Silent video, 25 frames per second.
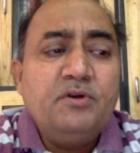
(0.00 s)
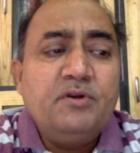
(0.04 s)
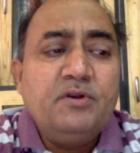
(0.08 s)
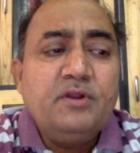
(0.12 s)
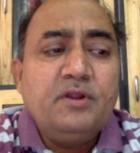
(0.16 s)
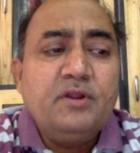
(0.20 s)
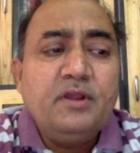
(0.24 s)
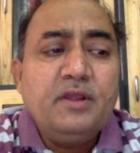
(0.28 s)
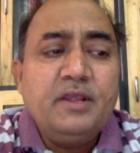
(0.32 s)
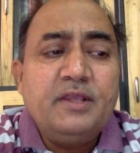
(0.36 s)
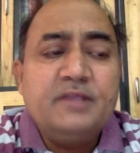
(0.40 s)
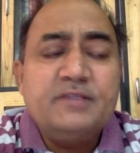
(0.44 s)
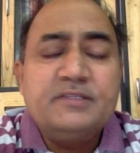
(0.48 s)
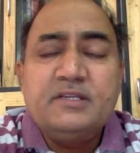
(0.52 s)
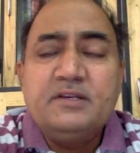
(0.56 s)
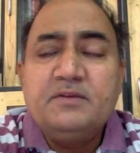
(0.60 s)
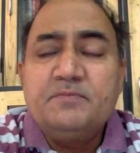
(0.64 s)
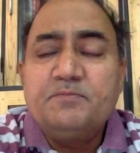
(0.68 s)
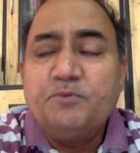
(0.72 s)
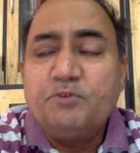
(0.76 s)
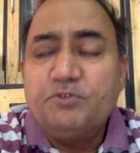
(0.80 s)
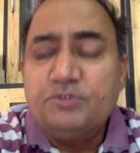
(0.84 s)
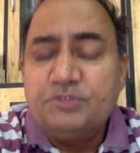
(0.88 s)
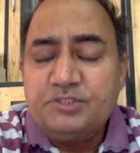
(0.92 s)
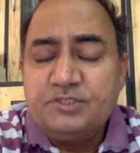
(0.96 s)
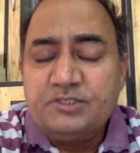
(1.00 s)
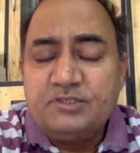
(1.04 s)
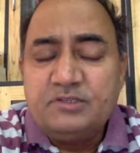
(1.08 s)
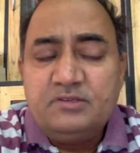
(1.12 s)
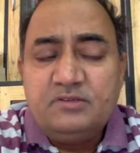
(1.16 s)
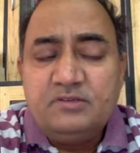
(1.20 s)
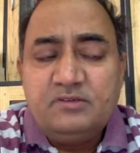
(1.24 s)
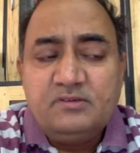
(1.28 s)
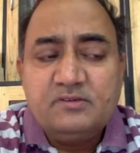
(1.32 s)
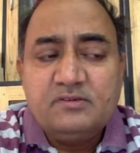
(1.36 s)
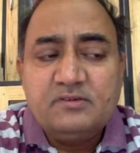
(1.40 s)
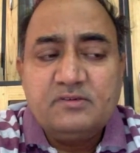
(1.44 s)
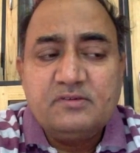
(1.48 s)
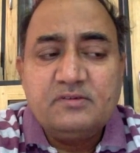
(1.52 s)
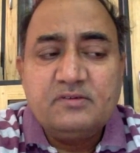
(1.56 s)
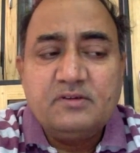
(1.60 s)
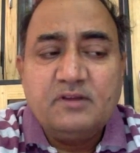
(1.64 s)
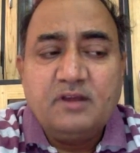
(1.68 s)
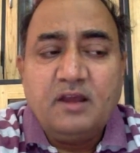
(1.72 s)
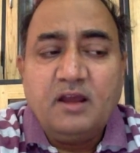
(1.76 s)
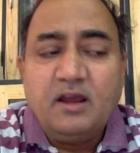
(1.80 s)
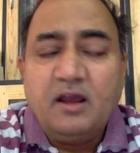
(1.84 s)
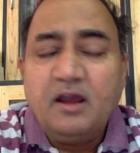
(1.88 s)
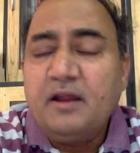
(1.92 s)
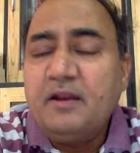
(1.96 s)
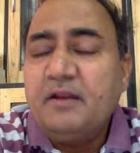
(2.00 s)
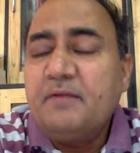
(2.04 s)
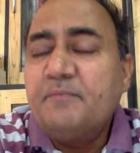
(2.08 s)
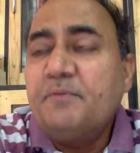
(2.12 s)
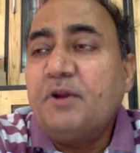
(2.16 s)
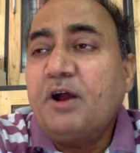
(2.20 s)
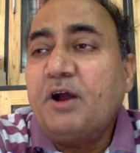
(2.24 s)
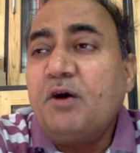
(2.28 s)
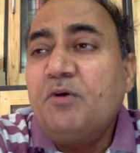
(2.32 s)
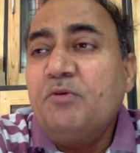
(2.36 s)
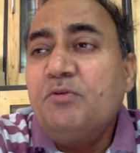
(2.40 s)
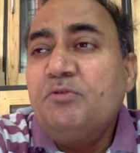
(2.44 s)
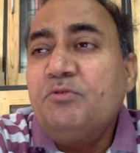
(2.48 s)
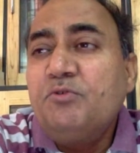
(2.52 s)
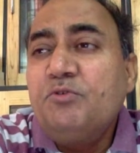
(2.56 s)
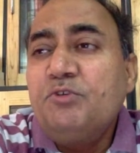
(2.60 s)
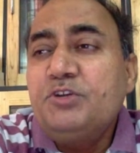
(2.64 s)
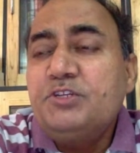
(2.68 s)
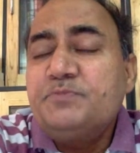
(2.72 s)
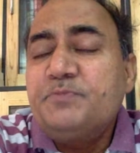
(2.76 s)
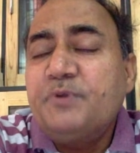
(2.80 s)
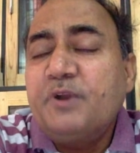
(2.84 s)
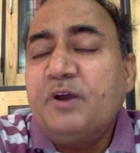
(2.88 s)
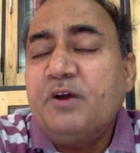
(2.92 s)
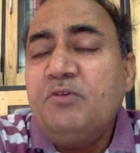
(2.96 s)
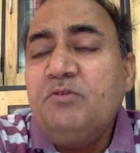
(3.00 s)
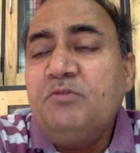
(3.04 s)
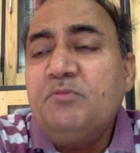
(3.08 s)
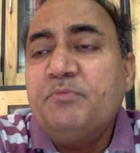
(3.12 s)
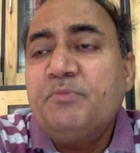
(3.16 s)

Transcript: is in Boston. And Brown, who is Brown?